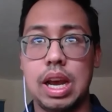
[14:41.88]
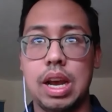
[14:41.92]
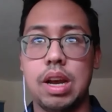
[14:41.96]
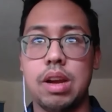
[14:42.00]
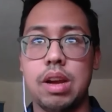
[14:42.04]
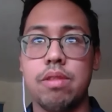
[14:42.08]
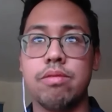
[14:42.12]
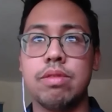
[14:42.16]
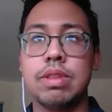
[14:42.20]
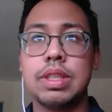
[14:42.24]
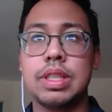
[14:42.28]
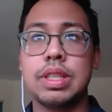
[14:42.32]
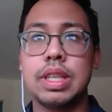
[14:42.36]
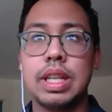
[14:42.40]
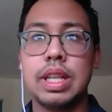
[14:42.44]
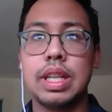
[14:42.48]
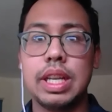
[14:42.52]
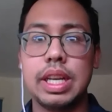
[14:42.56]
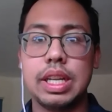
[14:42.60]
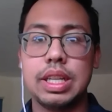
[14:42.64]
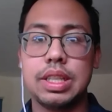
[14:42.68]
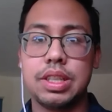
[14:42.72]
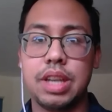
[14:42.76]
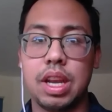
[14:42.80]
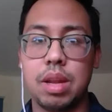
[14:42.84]

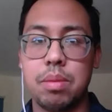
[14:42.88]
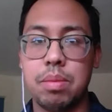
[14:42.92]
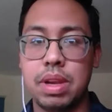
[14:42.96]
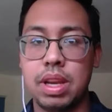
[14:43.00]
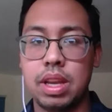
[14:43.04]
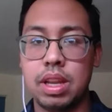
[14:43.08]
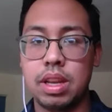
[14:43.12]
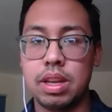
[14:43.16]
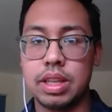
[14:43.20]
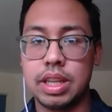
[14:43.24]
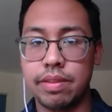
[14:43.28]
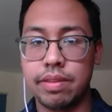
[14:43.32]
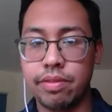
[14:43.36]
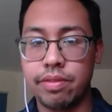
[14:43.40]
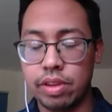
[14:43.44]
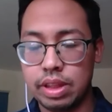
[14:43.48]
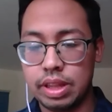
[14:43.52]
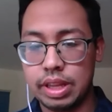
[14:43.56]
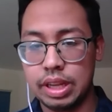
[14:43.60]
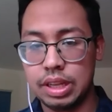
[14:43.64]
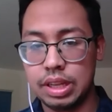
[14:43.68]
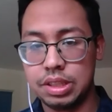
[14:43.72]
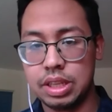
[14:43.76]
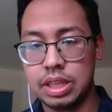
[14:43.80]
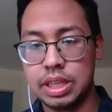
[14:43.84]
resilience can mean different
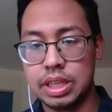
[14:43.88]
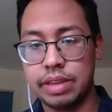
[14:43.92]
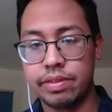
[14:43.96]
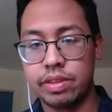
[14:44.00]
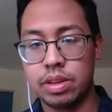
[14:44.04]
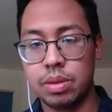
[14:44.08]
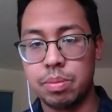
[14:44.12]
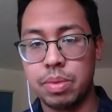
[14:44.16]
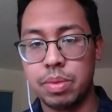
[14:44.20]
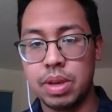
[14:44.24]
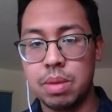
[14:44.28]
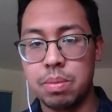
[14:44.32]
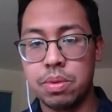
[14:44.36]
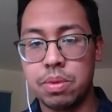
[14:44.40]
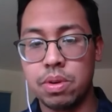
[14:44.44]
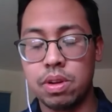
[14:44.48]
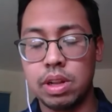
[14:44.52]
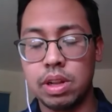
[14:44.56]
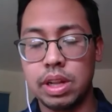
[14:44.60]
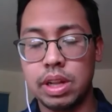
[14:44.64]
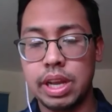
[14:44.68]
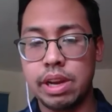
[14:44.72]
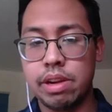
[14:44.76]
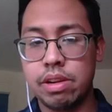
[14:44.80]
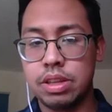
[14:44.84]
things to different people.
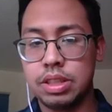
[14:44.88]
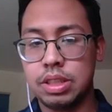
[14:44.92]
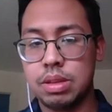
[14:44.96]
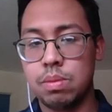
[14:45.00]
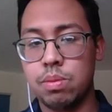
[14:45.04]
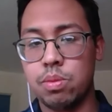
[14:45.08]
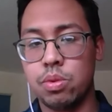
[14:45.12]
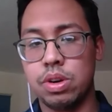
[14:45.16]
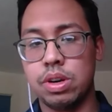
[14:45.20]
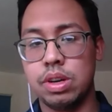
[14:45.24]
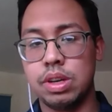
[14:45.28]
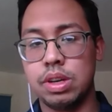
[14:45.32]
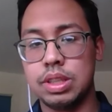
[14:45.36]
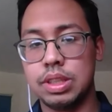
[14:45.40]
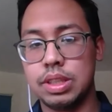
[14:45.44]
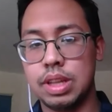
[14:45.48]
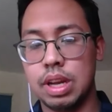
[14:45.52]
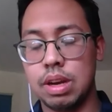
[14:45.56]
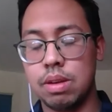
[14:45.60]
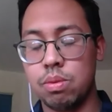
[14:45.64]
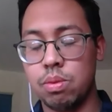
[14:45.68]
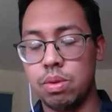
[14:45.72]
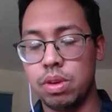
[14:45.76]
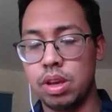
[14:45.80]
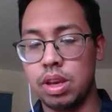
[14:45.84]
Here are some words
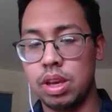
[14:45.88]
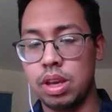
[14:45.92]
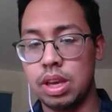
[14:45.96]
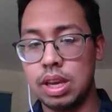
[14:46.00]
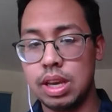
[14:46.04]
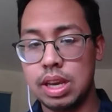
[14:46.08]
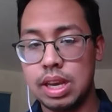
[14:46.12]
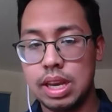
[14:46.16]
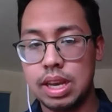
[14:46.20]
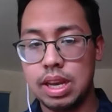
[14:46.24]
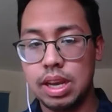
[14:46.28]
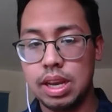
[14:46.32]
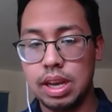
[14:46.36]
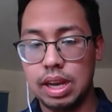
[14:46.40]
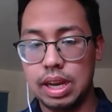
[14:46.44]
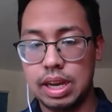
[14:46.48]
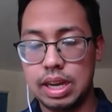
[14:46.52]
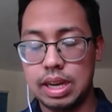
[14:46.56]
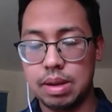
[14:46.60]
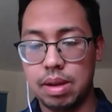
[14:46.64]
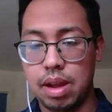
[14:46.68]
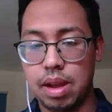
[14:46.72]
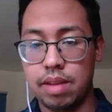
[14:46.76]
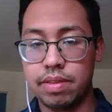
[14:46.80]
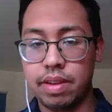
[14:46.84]
that we
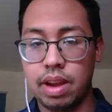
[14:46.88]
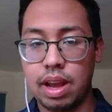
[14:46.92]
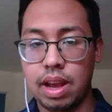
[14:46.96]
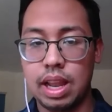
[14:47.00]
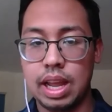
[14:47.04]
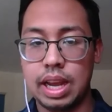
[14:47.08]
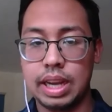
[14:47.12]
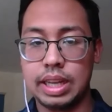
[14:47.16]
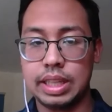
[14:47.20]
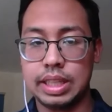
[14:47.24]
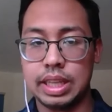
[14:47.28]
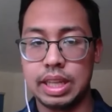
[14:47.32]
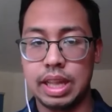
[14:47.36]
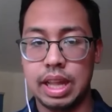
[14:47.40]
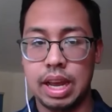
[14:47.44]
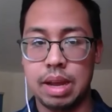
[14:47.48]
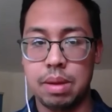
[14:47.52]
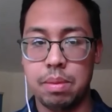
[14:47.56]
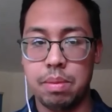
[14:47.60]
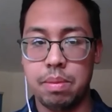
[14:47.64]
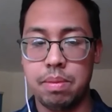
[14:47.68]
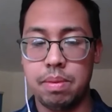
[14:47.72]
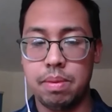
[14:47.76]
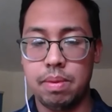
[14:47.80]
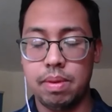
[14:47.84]
have collected
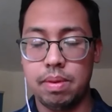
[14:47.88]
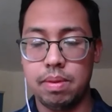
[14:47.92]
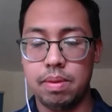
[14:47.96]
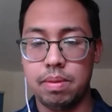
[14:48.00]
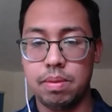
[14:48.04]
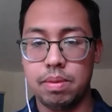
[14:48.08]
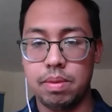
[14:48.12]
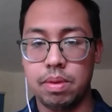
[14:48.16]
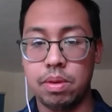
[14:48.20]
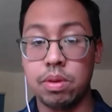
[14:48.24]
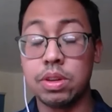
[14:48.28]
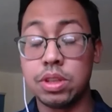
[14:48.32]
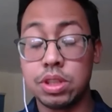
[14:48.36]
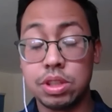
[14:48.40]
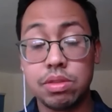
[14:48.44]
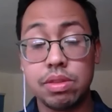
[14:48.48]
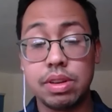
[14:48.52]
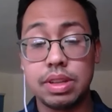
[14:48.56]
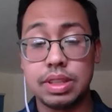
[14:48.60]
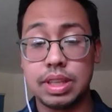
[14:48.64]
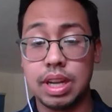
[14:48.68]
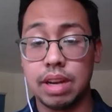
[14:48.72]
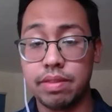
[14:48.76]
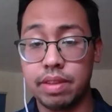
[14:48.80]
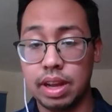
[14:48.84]
or
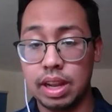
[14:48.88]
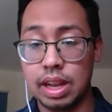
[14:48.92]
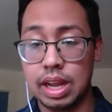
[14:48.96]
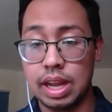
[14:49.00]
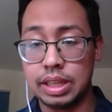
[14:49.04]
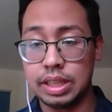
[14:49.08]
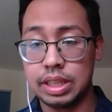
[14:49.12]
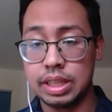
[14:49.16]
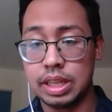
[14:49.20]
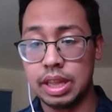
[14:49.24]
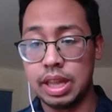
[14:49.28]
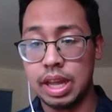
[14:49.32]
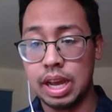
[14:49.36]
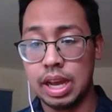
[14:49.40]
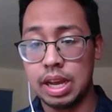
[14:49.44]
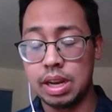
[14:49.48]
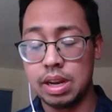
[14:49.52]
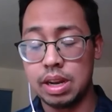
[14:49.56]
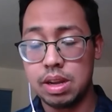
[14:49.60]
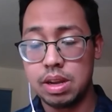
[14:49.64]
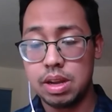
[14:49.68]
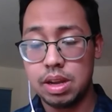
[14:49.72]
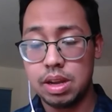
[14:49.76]
students have collected that